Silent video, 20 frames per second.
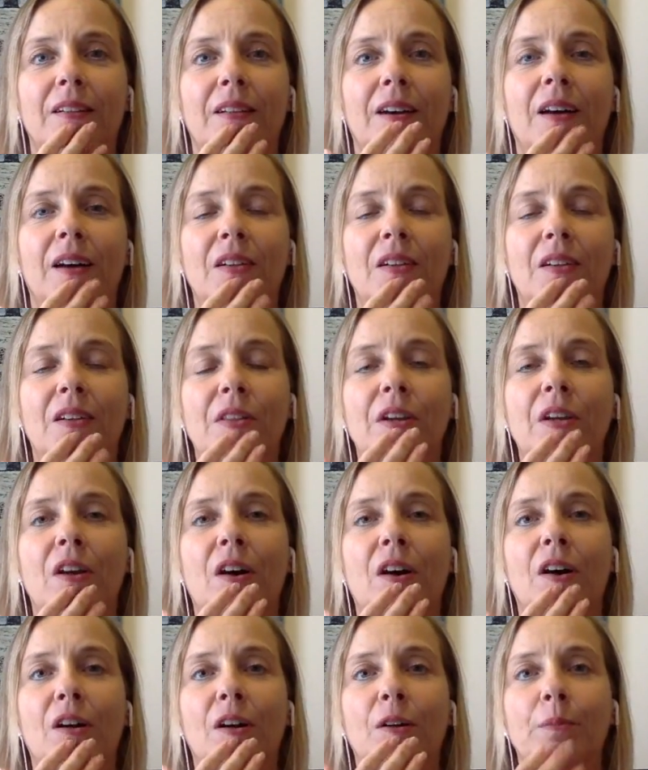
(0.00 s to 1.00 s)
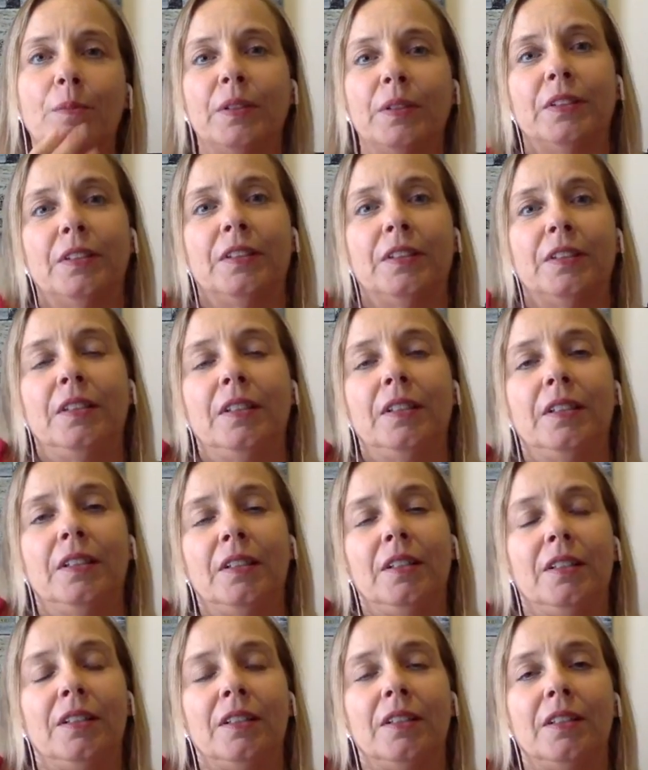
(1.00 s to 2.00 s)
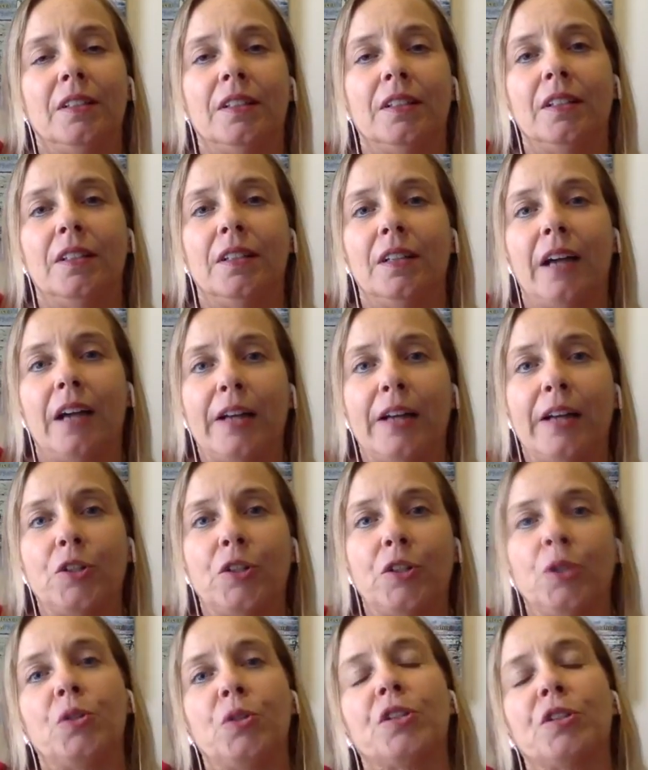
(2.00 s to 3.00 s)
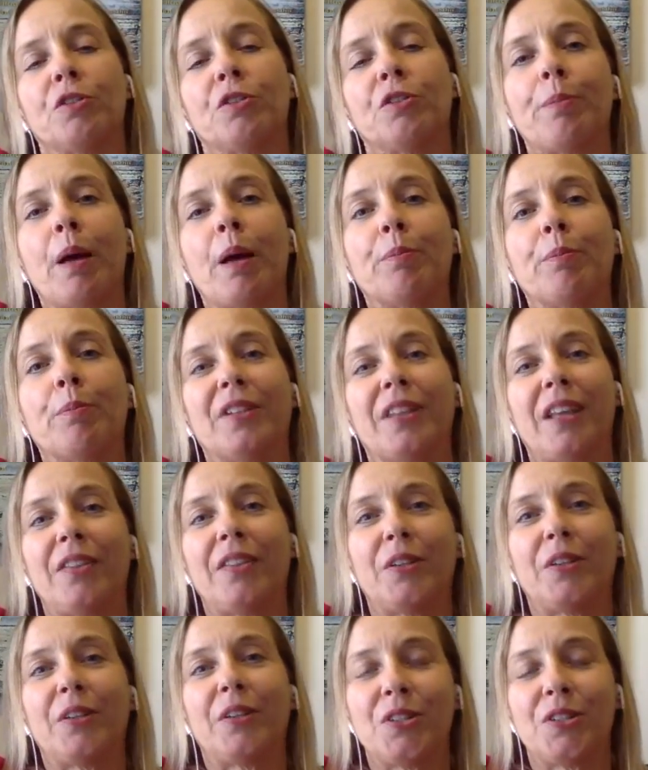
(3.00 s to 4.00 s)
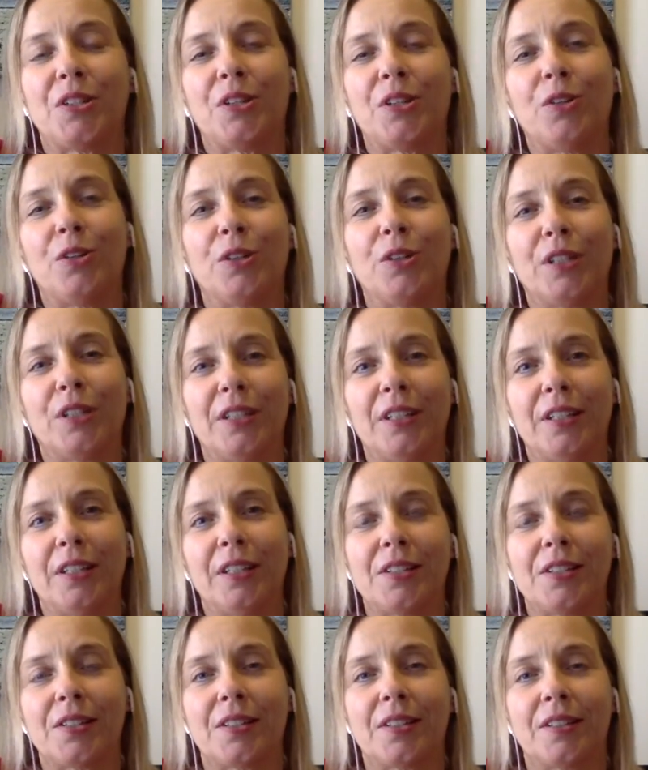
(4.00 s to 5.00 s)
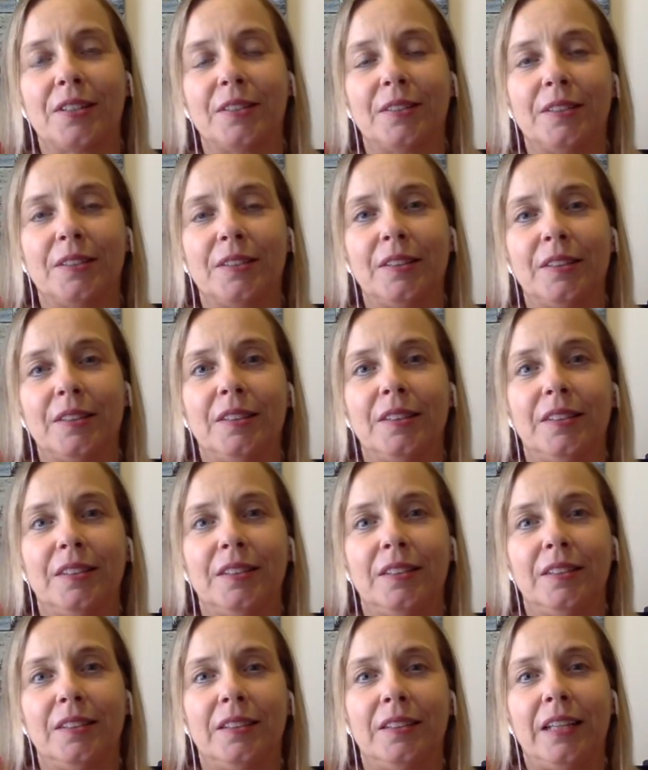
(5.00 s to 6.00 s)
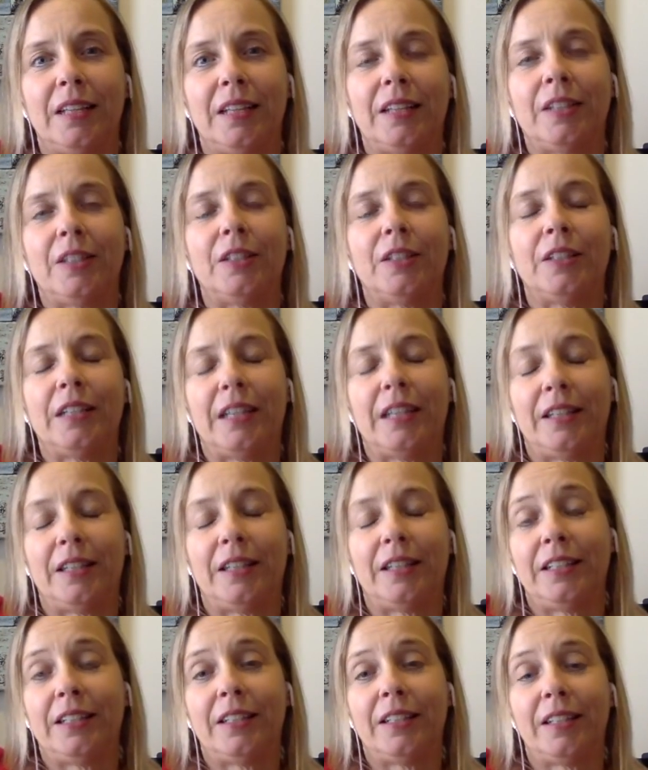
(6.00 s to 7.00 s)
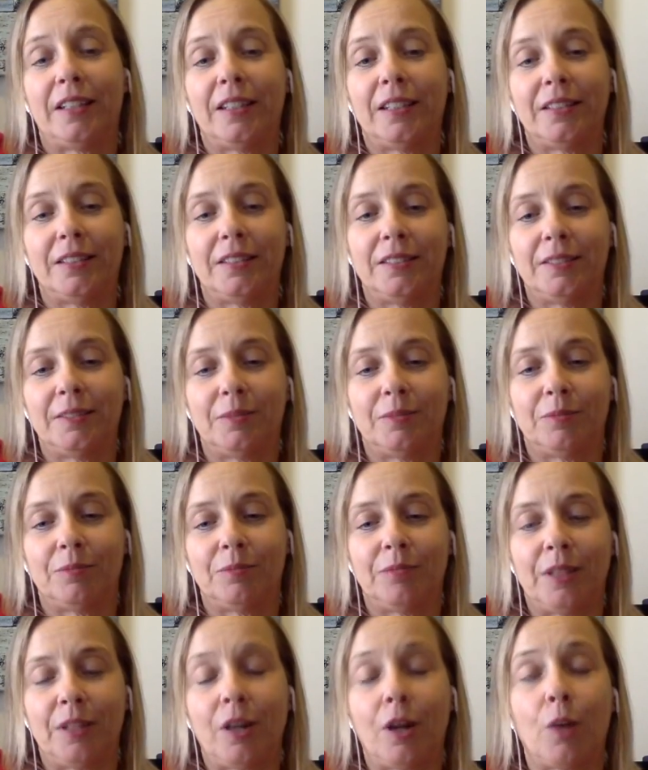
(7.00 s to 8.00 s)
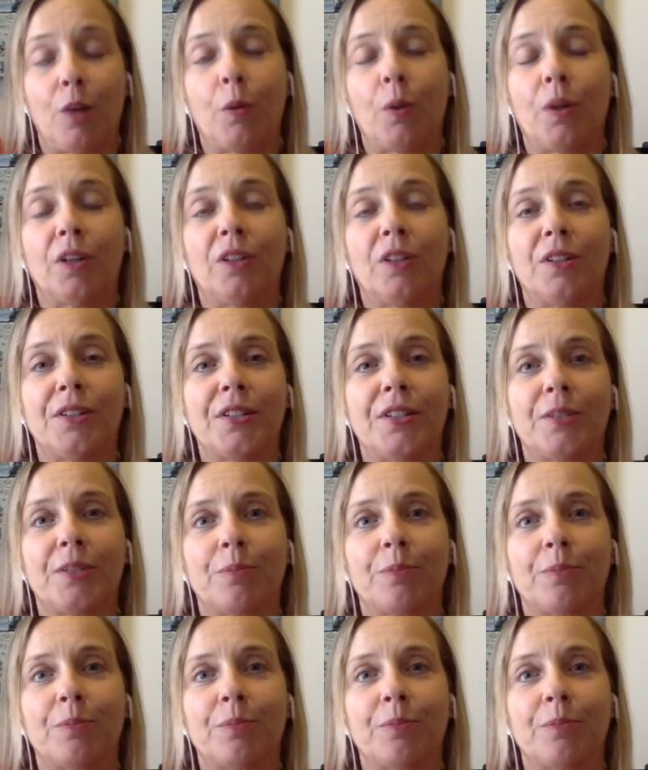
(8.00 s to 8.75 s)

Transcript: Under the arm, I choose to remember that there's still goodness in the in the uh, in our world.